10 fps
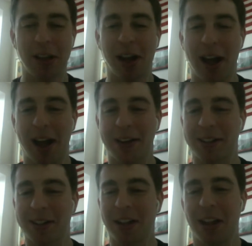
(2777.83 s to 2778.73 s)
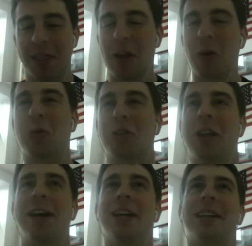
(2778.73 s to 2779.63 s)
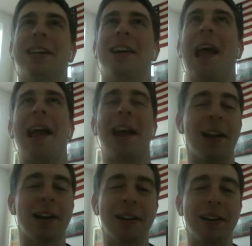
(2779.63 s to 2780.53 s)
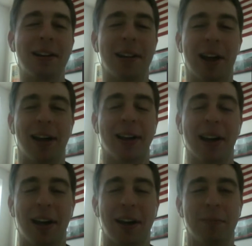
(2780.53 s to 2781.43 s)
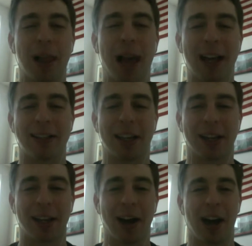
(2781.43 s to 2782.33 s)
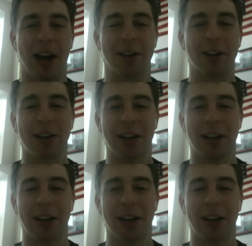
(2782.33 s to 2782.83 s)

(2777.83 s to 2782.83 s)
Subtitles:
and there were like 8 black kids that got on,